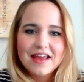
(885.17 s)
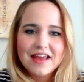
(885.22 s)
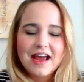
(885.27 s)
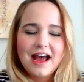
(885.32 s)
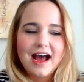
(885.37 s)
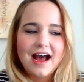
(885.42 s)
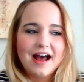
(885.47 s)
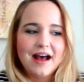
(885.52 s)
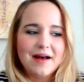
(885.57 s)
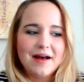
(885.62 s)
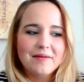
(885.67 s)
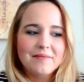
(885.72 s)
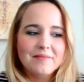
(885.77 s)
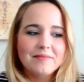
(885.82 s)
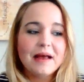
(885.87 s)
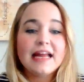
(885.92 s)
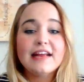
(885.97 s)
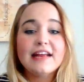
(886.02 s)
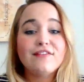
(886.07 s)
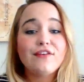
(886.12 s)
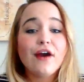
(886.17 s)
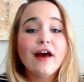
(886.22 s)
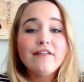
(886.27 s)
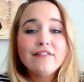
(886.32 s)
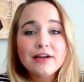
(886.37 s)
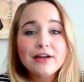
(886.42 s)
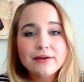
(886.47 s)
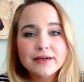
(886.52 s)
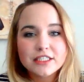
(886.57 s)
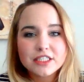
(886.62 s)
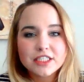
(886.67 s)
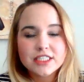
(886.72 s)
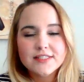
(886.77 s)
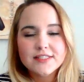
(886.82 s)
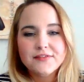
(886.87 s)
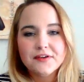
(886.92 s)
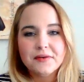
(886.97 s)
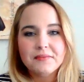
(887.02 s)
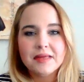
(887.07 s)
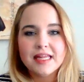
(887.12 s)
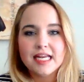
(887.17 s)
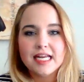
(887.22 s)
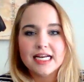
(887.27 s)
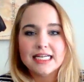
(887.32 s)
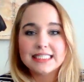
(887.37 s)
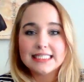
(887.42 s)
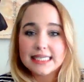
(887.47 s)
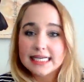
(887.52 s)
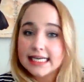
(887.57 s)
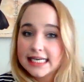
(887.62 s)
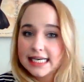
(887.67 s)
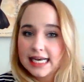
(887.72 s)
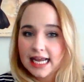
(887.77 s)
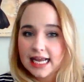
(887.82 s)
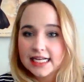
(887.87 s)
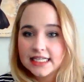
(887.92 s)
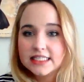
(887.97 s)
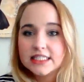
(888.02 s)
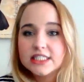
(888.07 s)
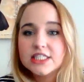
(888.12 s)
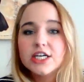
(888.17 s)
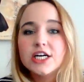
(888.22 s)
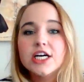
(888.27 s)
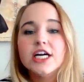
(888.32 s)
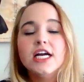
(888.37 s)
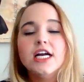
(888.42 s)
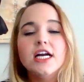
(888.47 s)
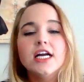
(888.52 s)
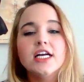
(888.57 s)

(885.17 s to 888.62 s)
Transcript: But if you have any questions for me that I didn't answer,